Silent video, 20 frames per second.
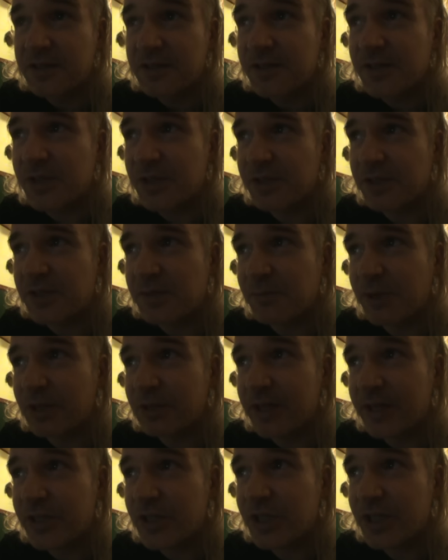So it was about
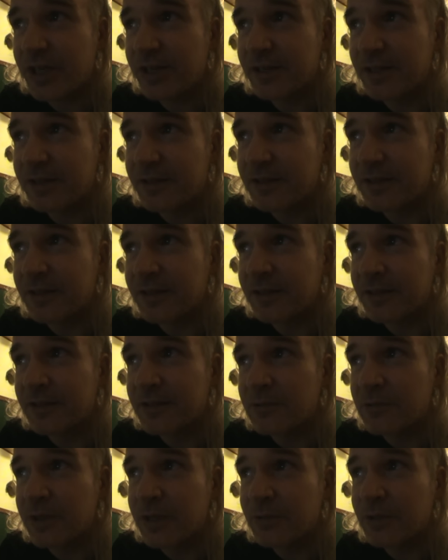last year, you know,
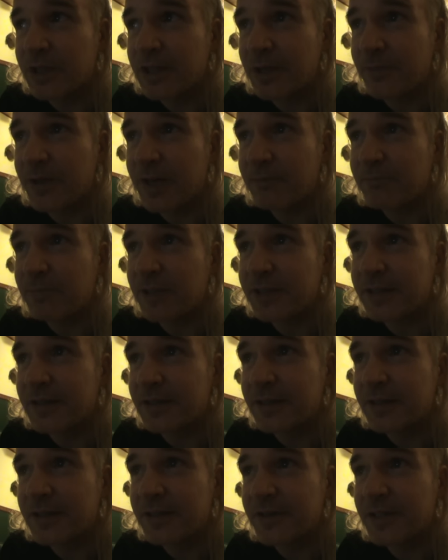where we're coming up on
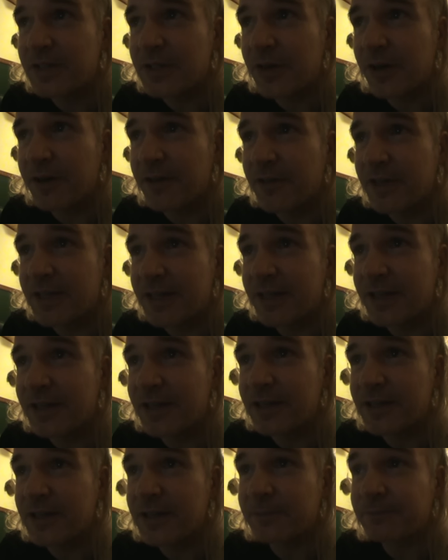the turn of the year
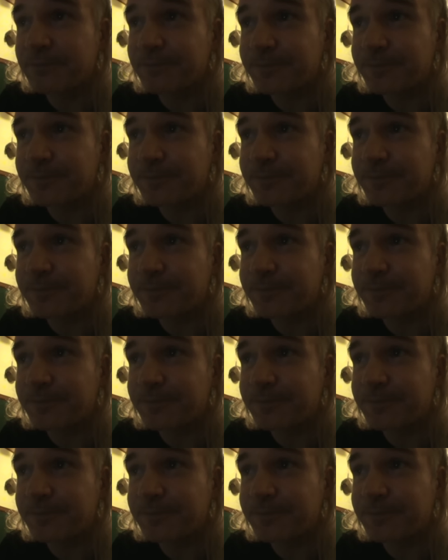here.